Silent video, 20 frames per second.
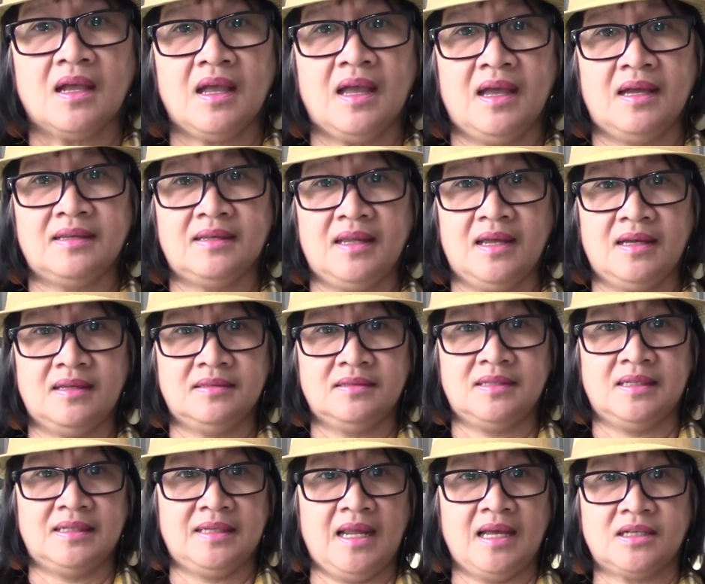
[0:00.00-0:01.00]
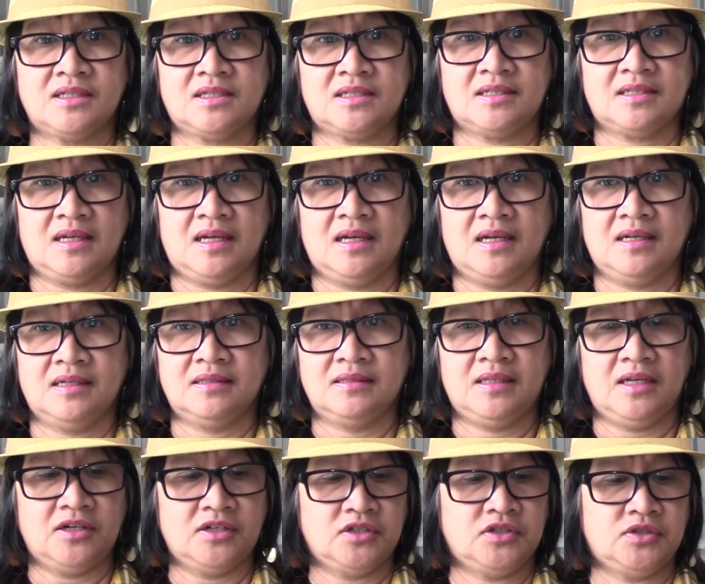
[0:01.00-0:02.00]
and then the next, uh,
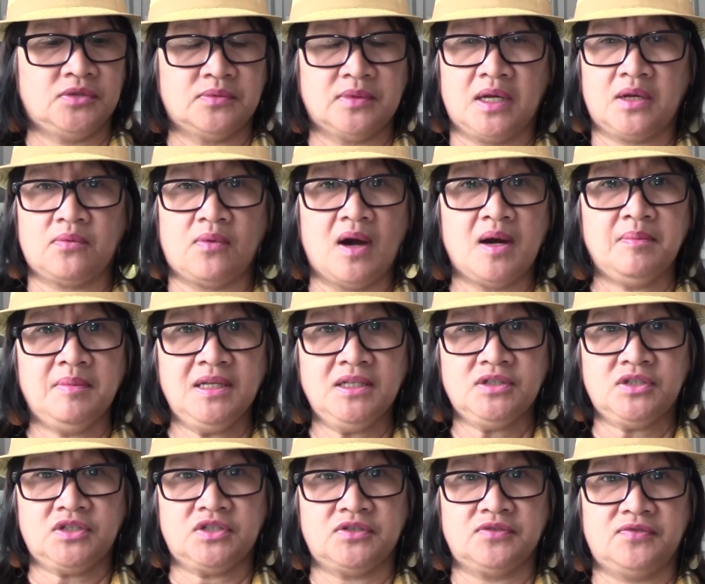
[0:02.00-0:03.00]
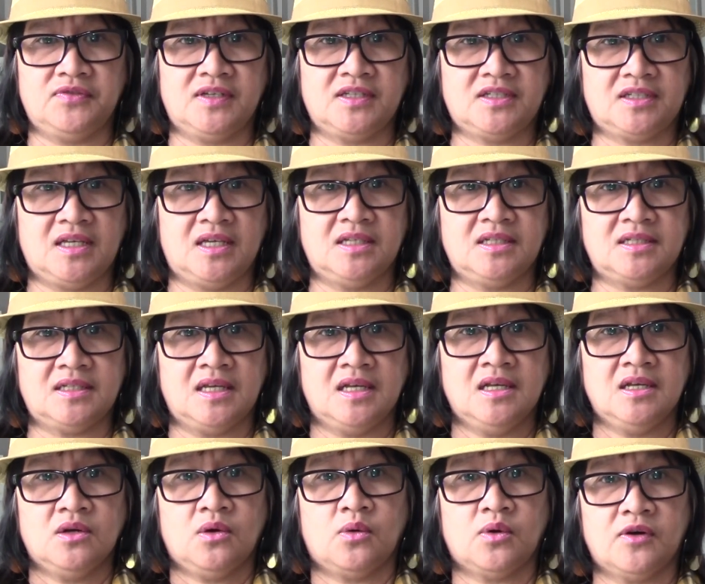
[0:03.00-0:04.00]
there are two requirements to visit
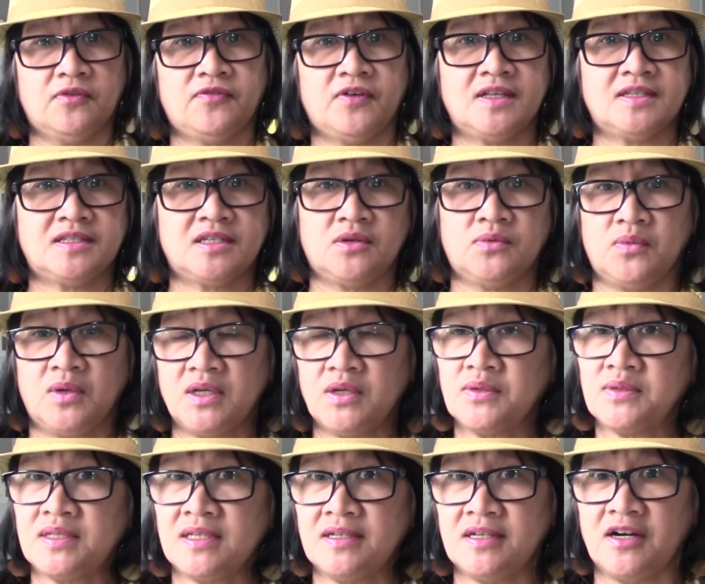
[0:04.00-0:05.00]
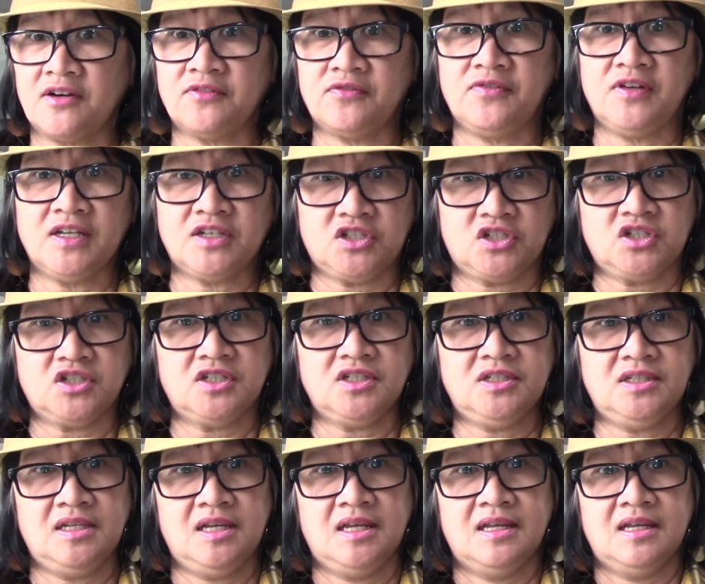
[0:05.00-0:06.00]
orphans and widows in their
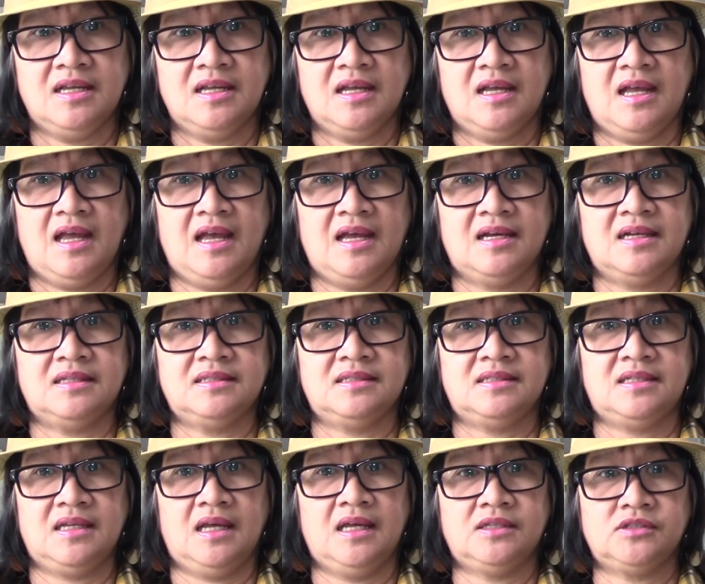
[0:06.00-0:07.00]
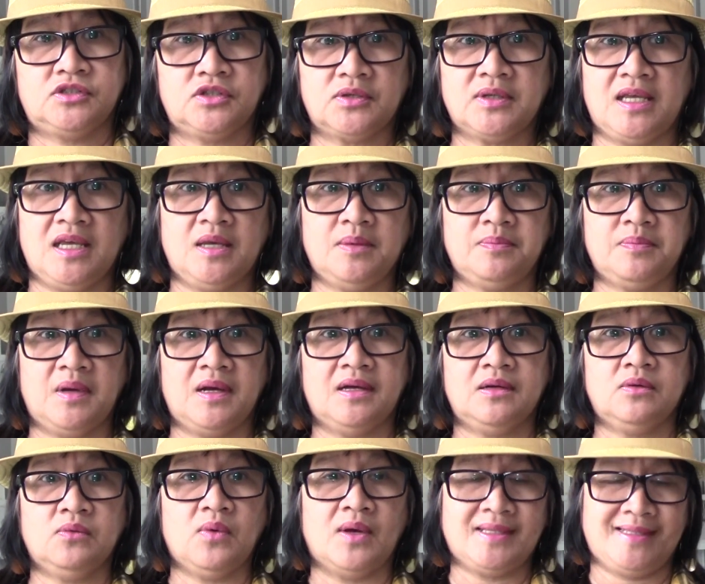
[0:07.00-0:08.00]
affliction and, and to keep
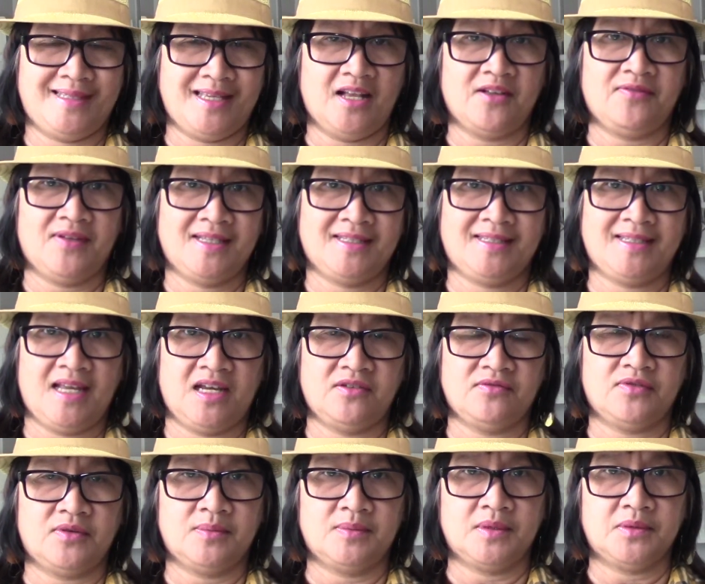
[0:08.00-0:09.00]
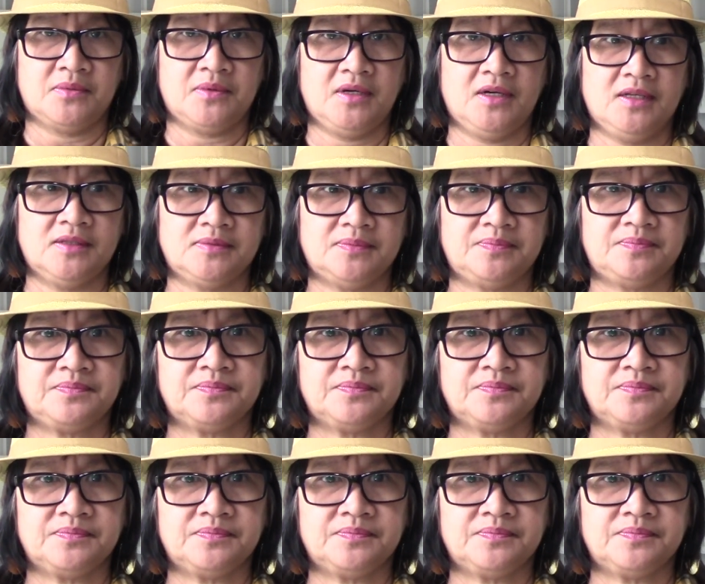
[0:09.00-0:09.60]
oneself unstained from the world.